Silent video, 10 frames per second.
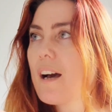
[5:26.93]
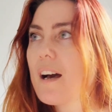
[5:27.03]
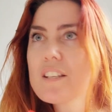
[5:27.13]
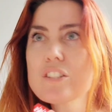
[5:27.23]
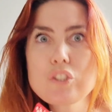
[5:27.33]

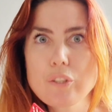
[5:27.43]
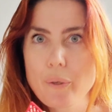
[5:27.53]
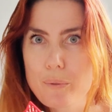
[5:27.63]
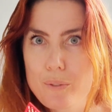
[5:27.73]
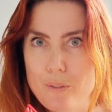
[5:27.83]
so
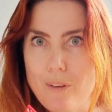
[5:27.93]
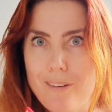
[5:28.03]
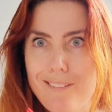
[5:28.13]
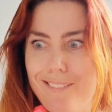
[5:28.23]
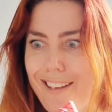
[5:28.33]
strong.
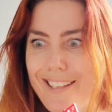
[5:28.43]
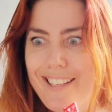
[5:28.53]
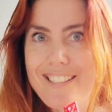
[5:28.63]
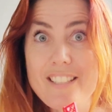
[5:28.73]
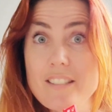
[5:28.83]
Like,
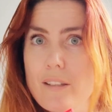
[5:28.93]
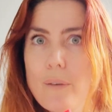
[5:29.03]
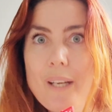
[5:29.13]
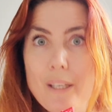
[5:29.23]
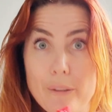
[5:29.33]
it's as though I
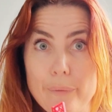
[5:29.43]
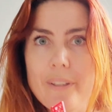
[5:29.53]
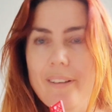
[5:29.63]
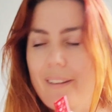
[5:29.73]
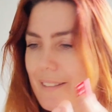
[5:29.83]
glued it.
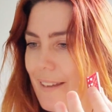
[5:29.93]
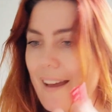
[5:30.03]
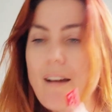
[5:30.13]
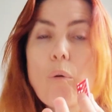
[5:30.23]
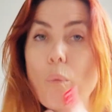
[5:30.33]
That's
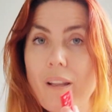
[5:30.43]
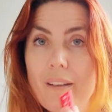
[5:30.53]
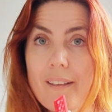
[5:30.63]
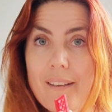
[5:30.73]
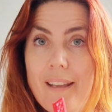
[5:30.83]
how well it
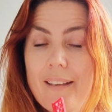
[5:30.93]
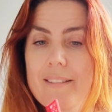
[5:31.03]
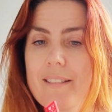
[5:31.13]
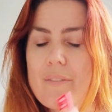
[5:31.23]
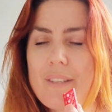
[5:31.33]
connects.
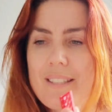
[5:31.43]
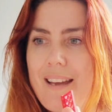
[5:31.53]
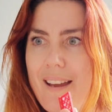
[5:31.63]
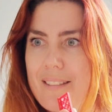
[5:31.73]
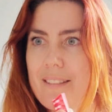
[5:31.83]
It's
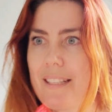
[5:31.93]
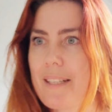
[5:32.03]
fantastic.